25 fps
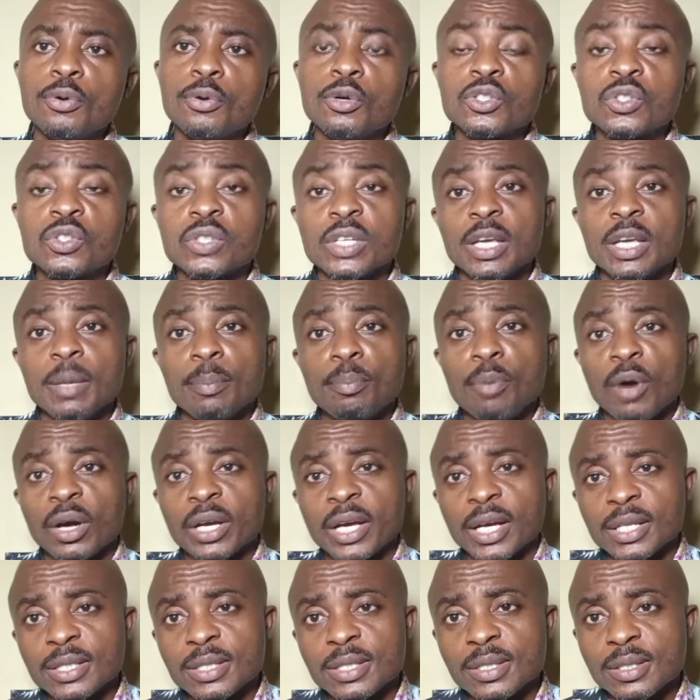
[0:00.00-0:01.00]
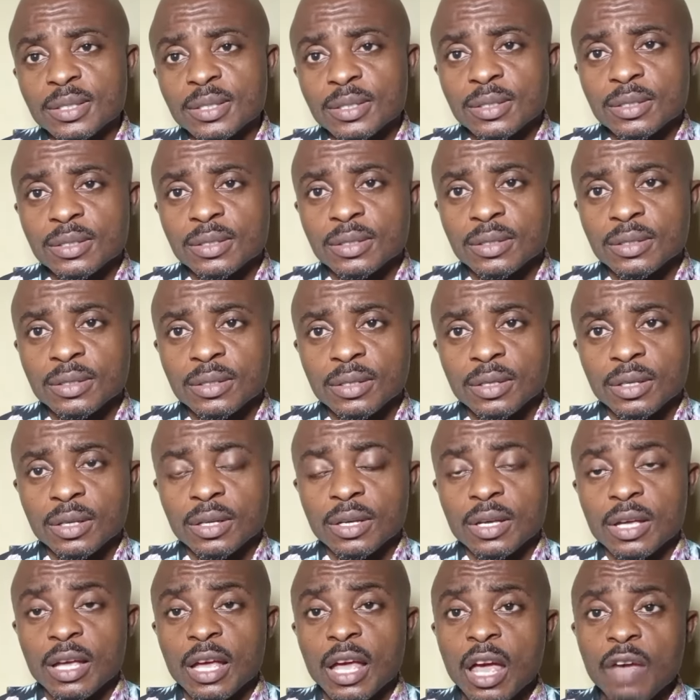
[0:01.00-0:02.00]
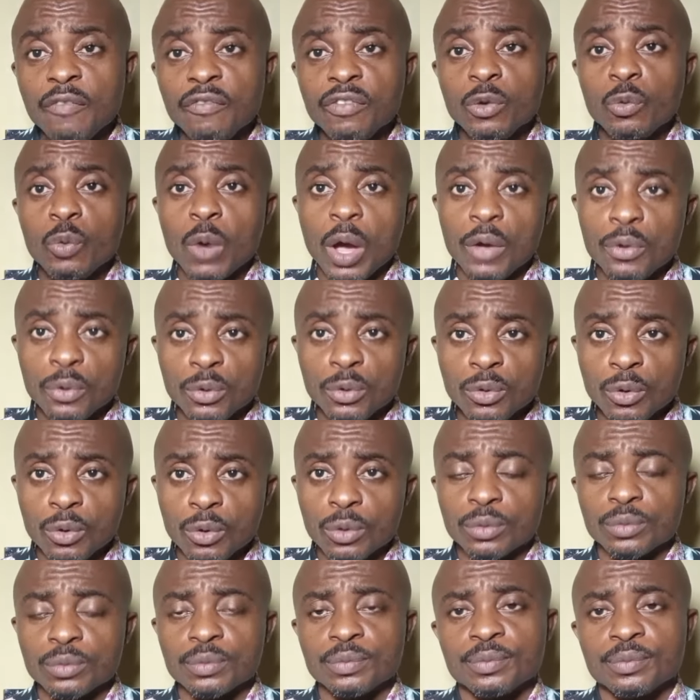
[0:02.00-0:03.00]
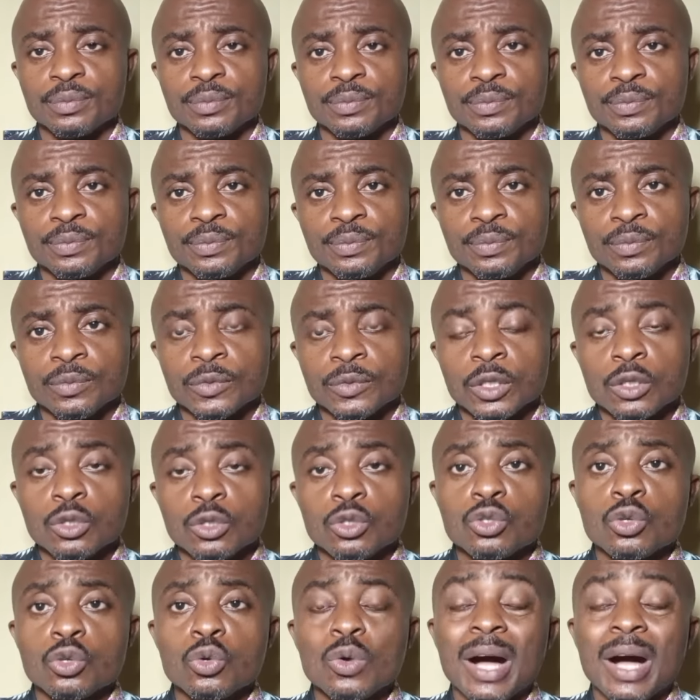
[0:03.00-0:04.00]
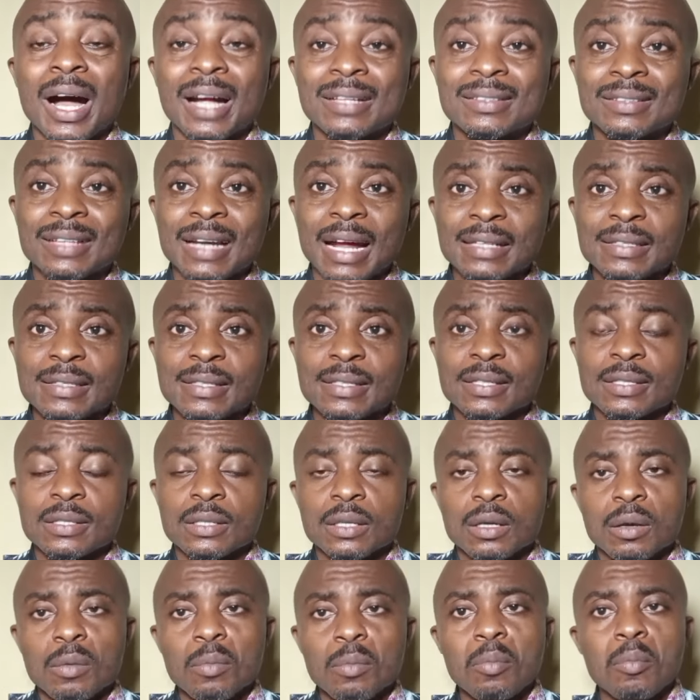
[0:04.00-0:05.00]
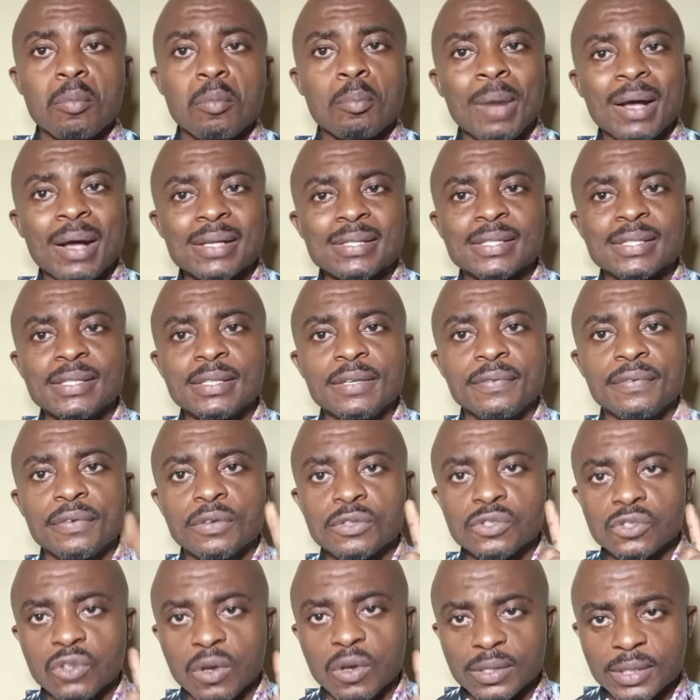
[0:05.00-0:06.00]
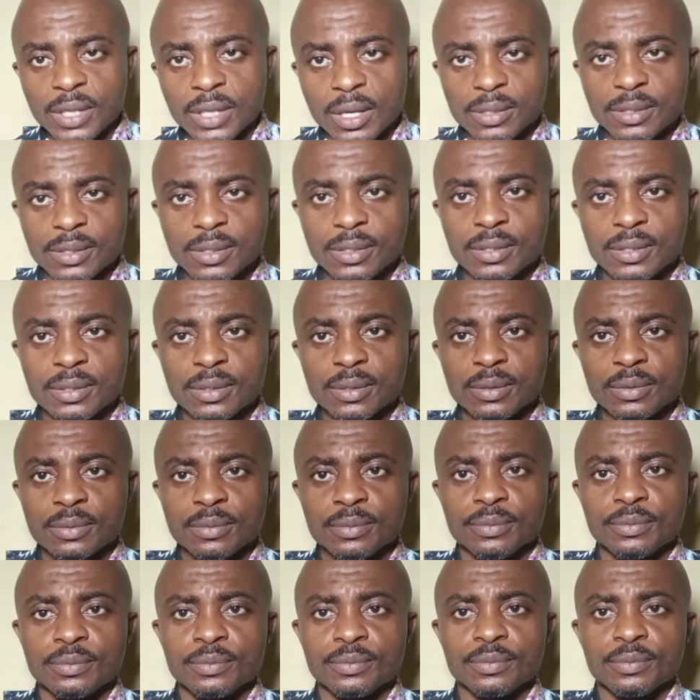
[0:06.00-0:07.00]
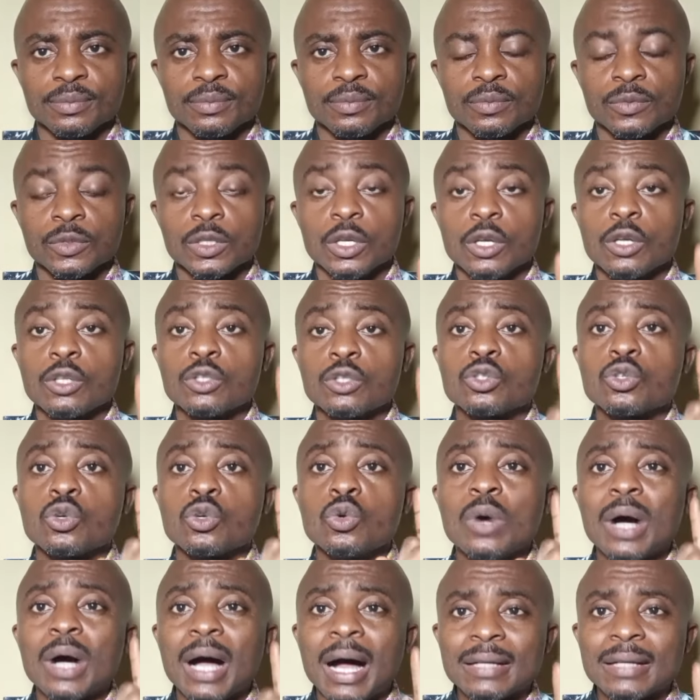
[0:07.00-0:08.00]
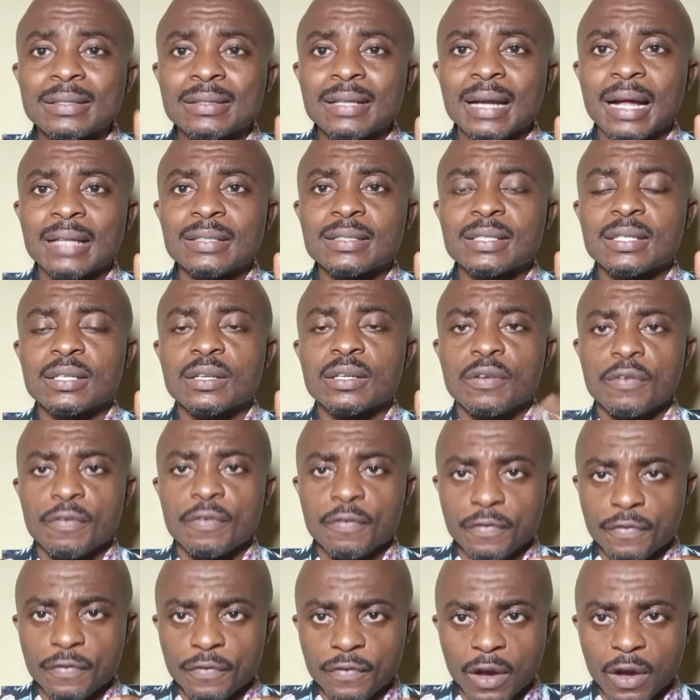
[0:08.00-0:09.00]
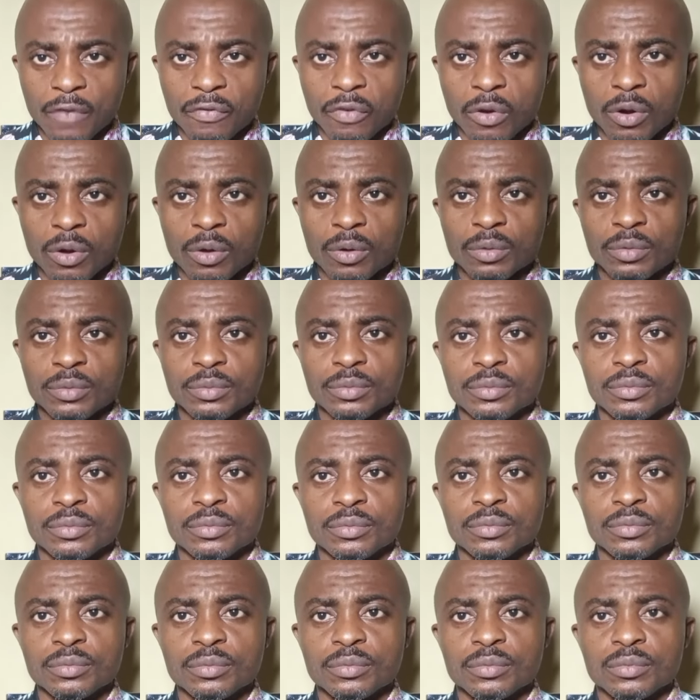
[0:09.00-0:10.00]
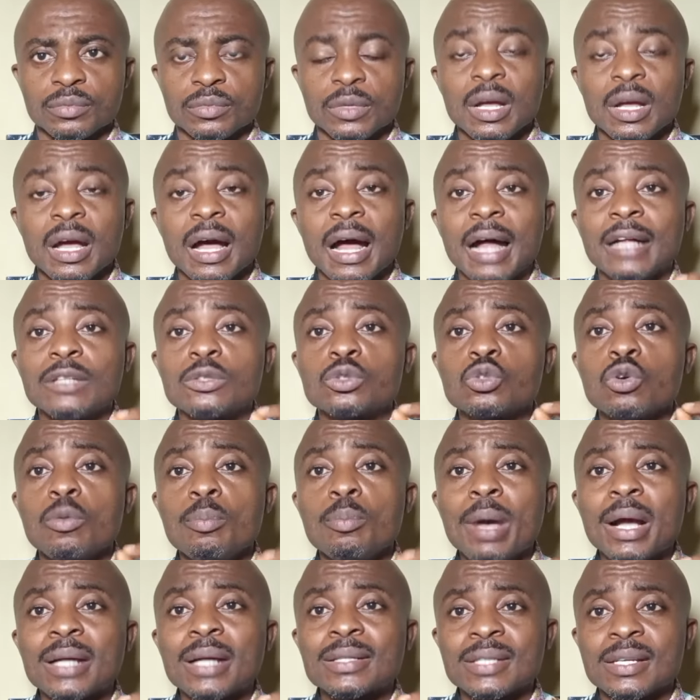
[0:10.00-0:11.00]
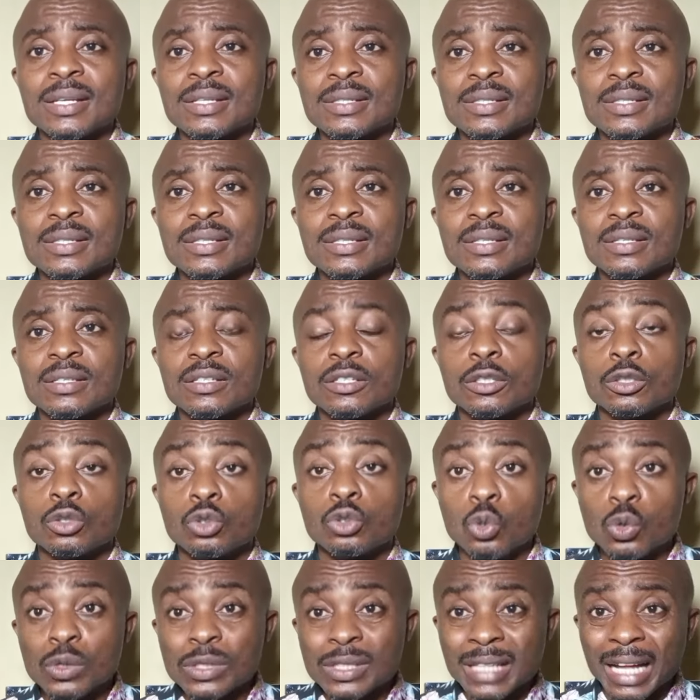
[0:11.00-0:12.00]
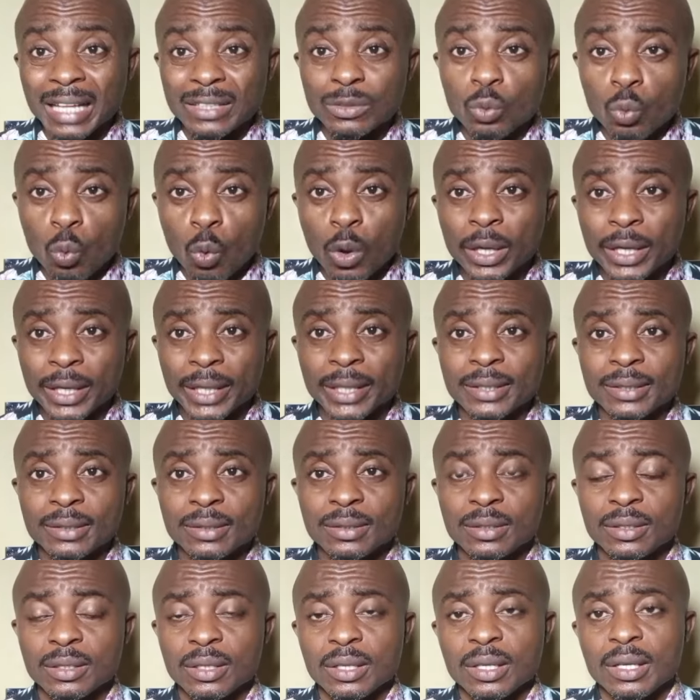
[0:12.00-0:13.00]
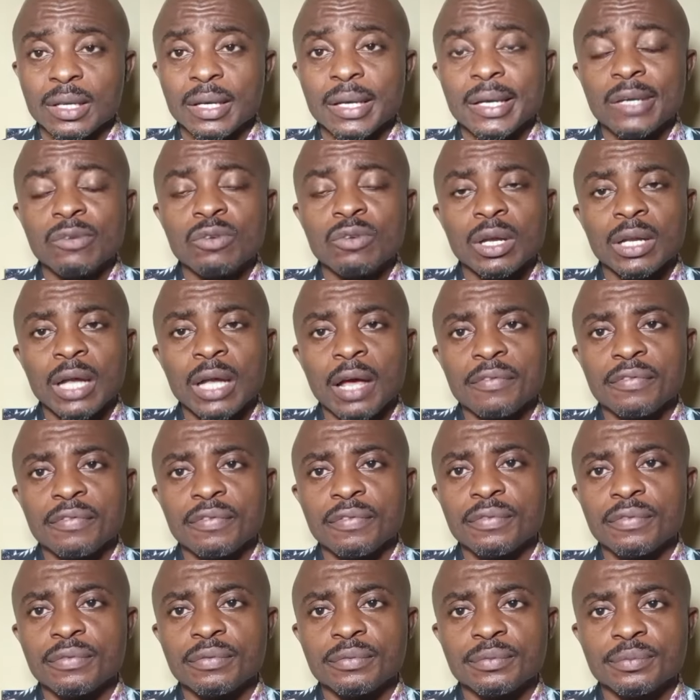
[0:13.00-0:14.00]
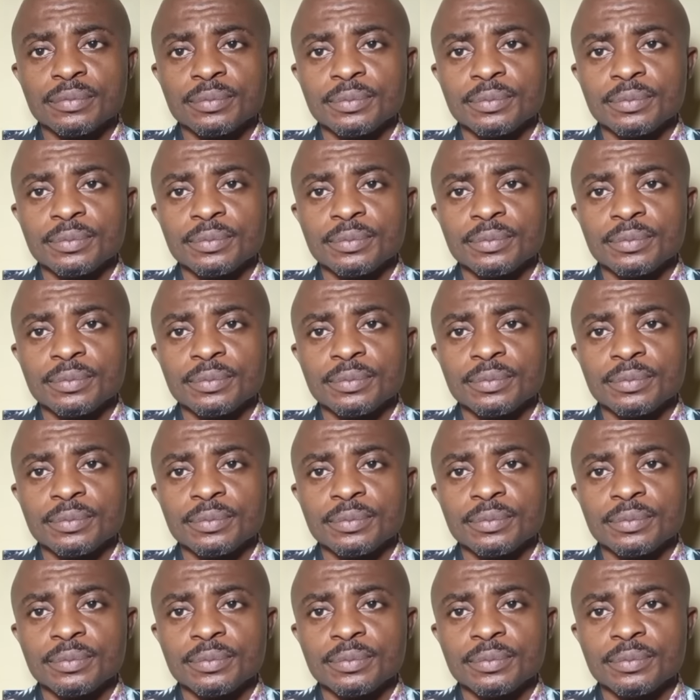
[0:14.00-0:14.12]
Put in pockets everywhere you go to attract massive success, to attract favor, and to make things to start working in your life.